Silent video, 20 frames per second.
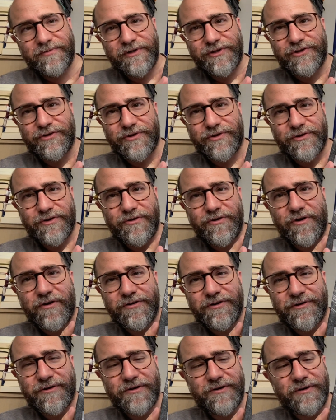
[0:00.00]
by Sean
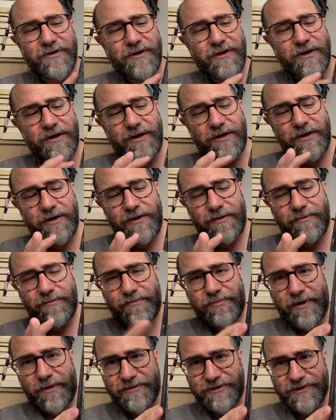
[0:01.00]
Cotter,
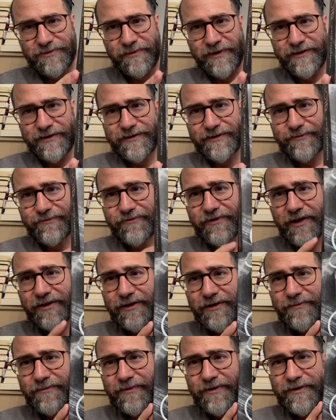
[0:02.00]
published by Deep
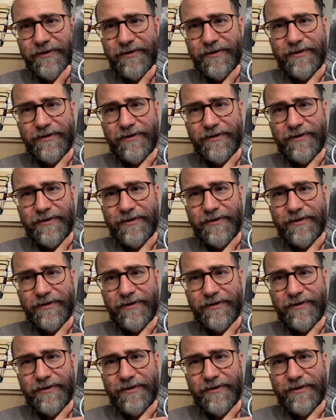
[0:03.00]
Vellum.